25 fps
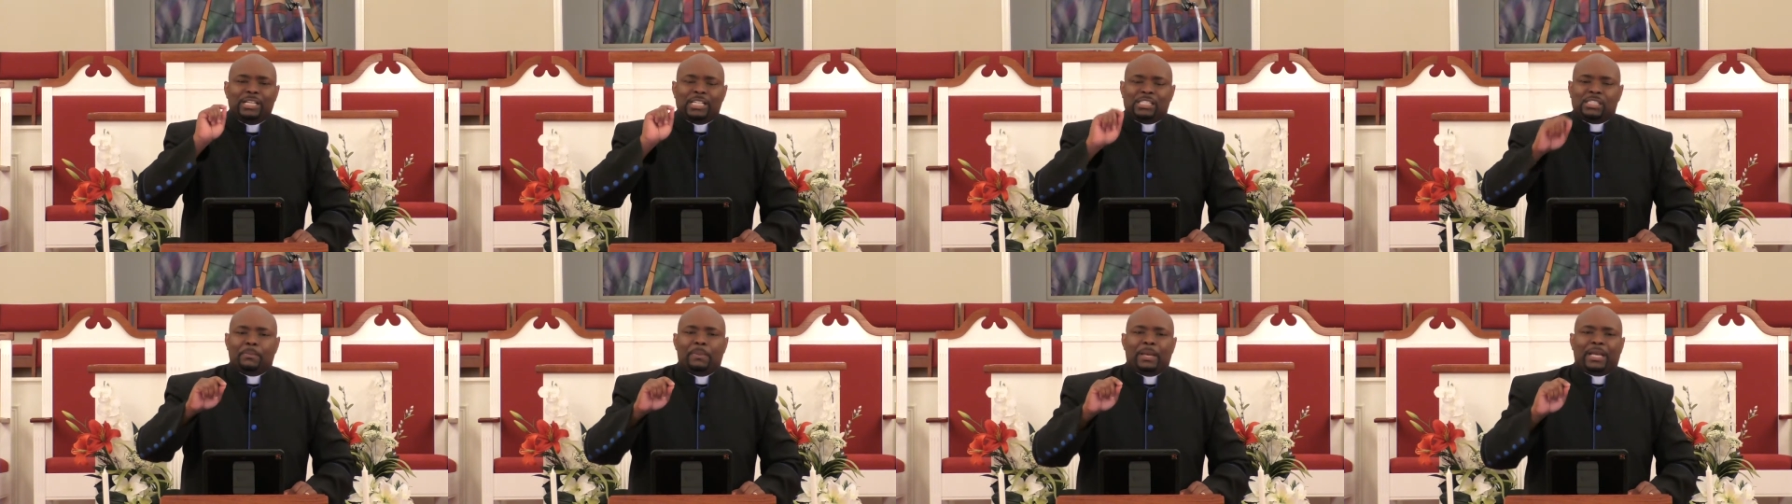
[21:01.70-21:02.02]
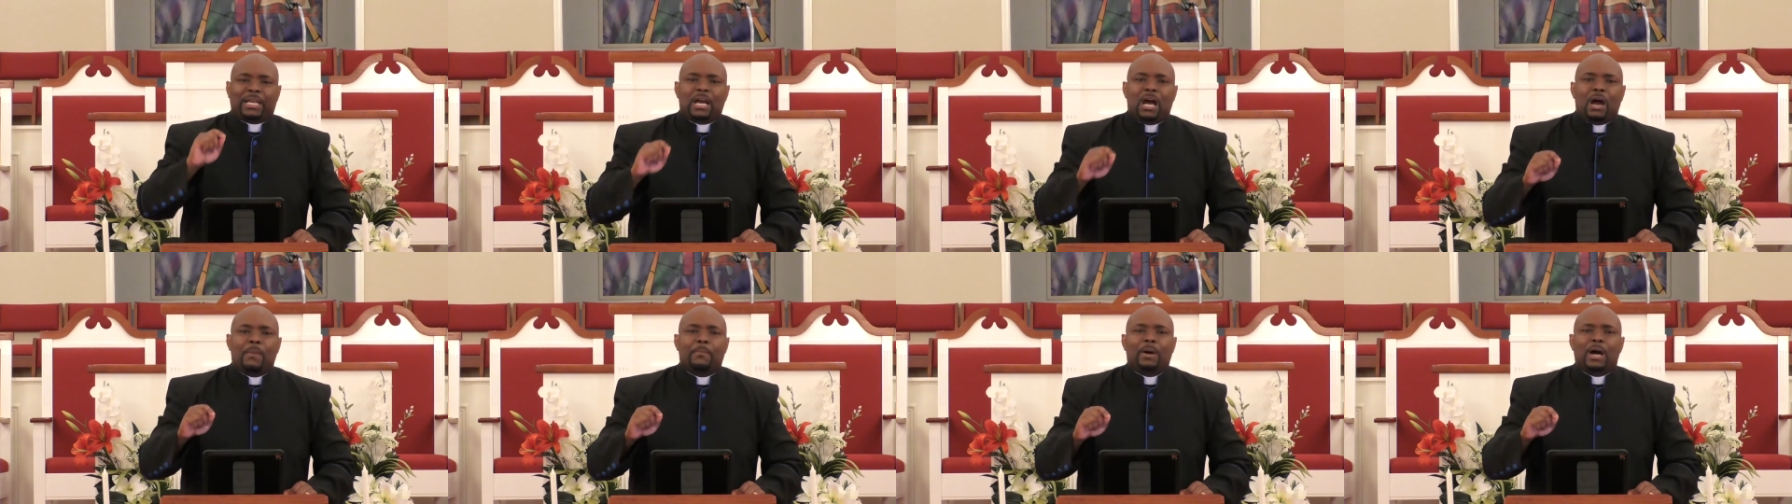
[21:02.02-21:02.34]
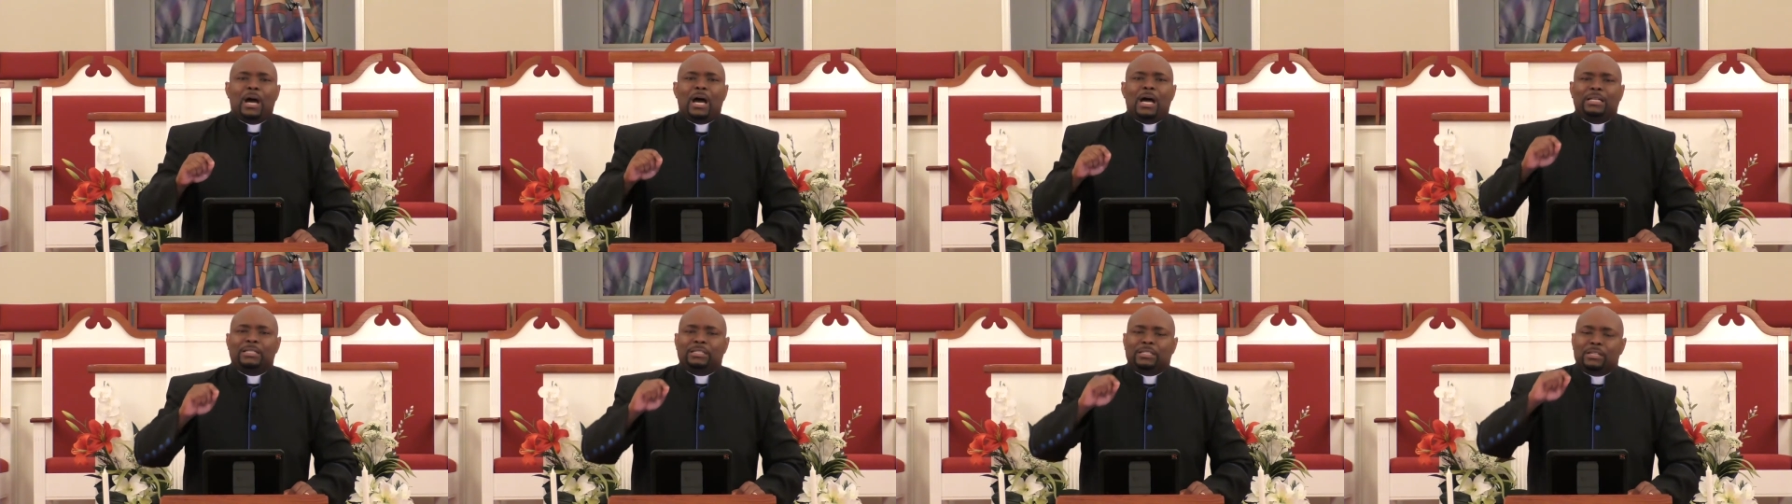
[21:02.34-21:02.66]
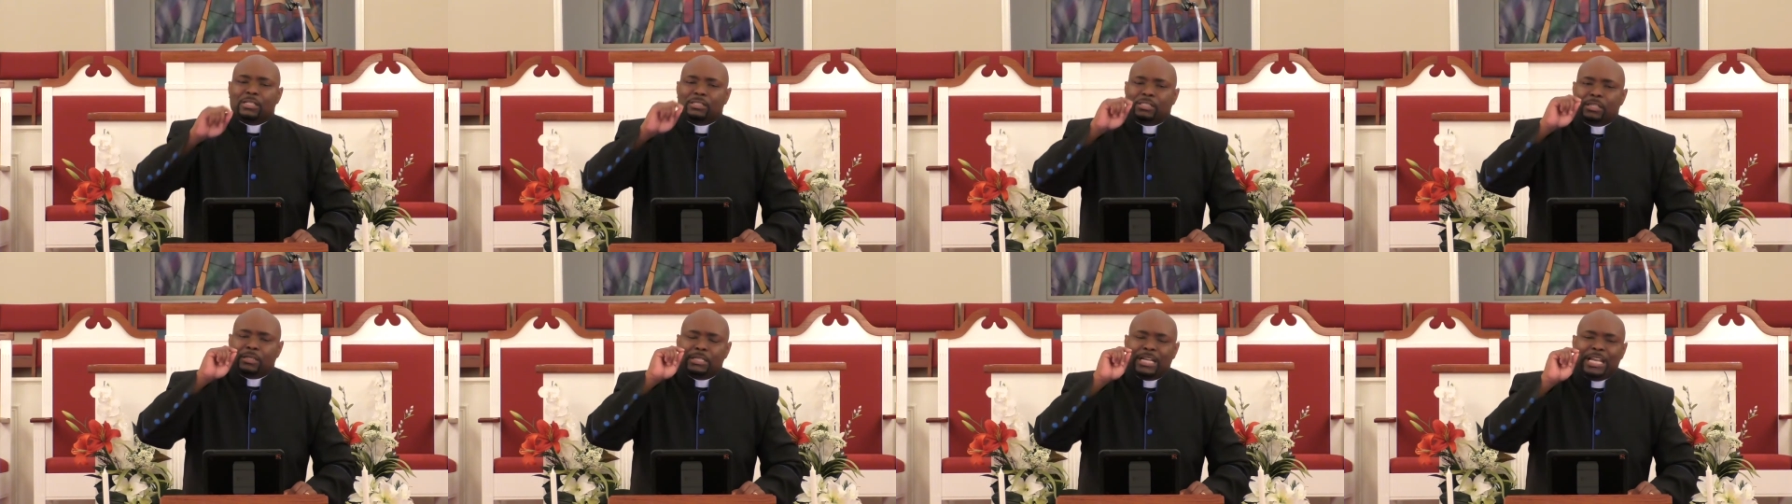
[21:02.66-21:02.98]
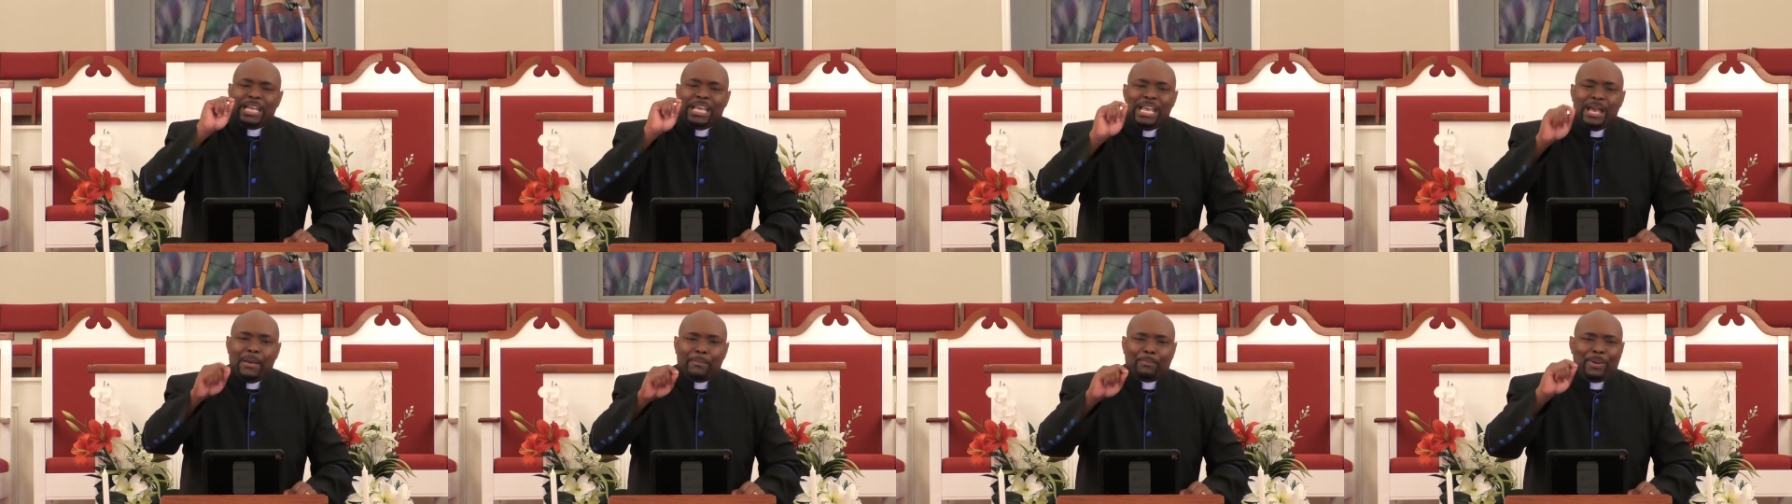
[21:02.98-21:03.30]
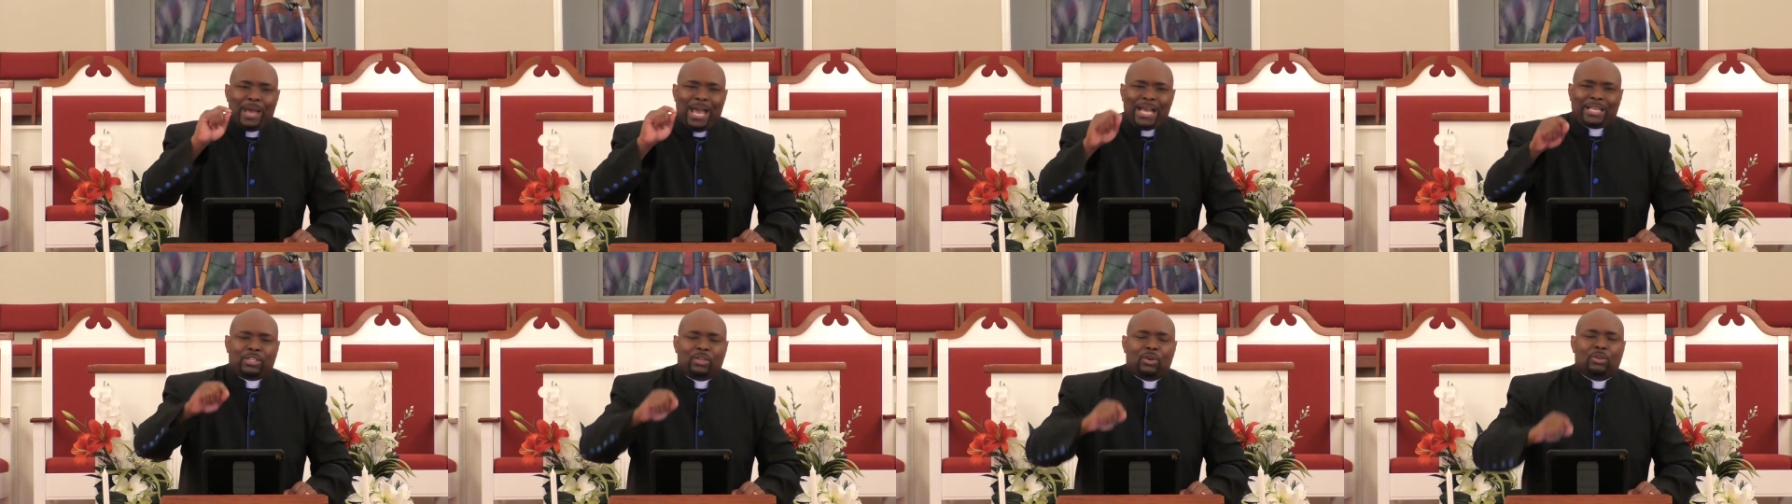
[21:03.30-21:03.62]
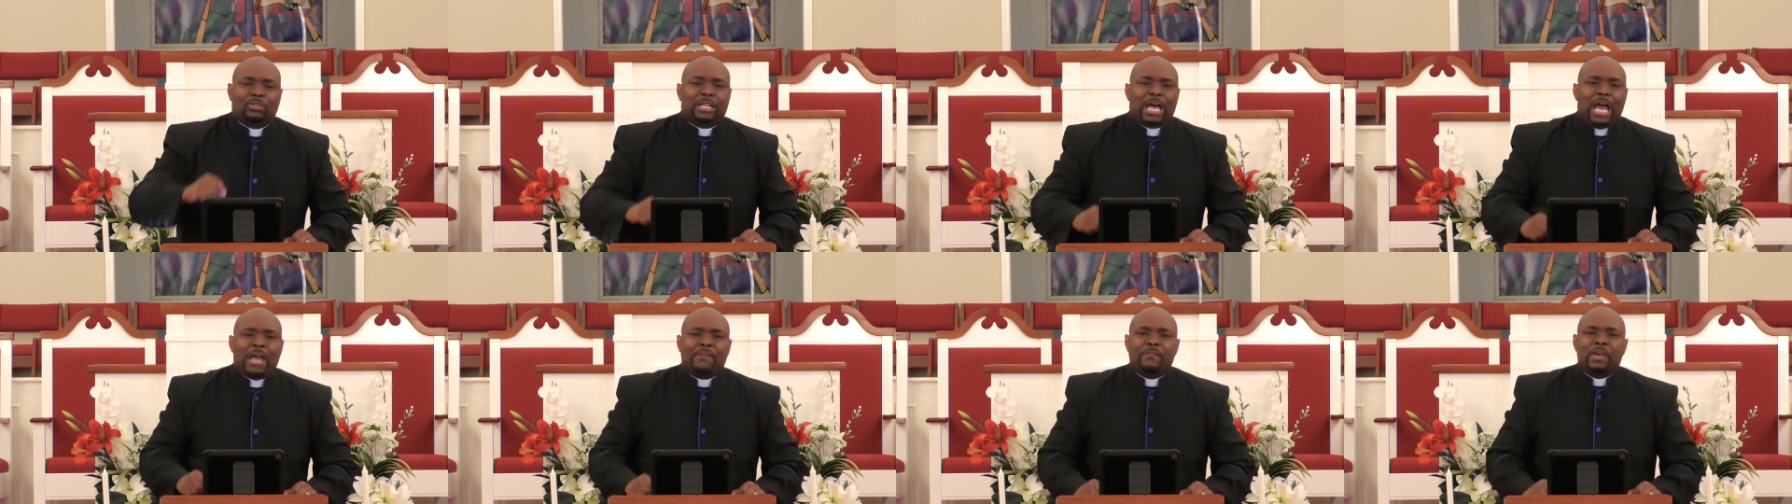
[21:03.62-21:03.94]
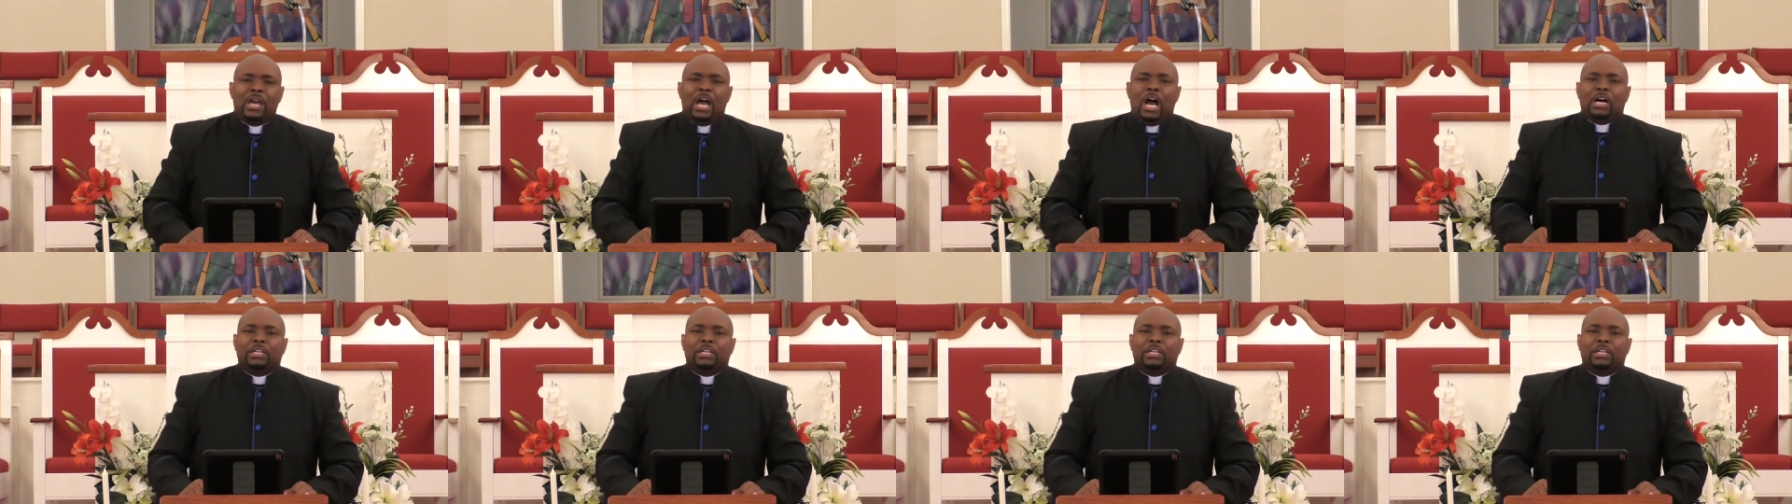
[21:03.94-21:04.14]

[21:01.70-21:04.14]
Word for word: doesn't become, doesn't impact your life